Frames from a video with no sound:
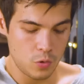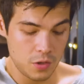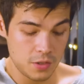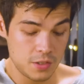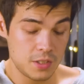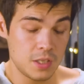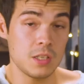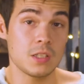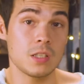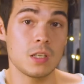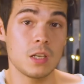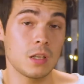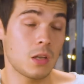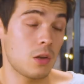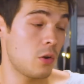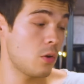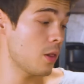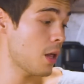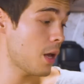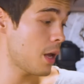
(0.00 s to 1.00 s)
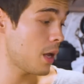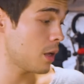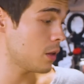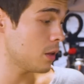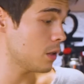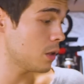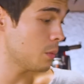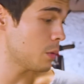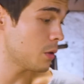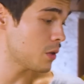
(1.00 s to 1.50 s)
with the seasoning that you
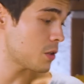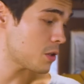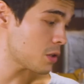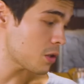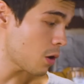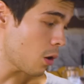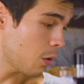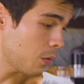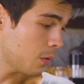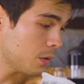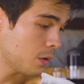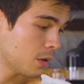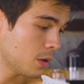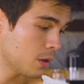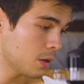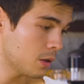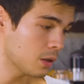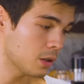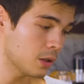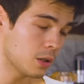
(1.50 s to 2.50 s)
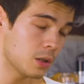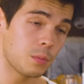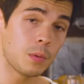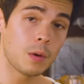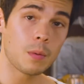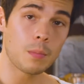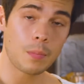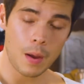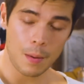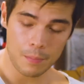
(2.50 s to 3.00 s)
like, a little bit of salt, a little
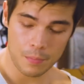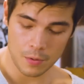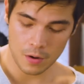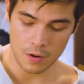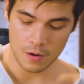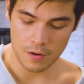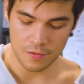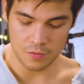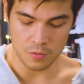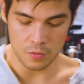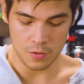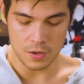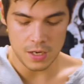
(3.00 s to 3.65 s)
bit of pepper if you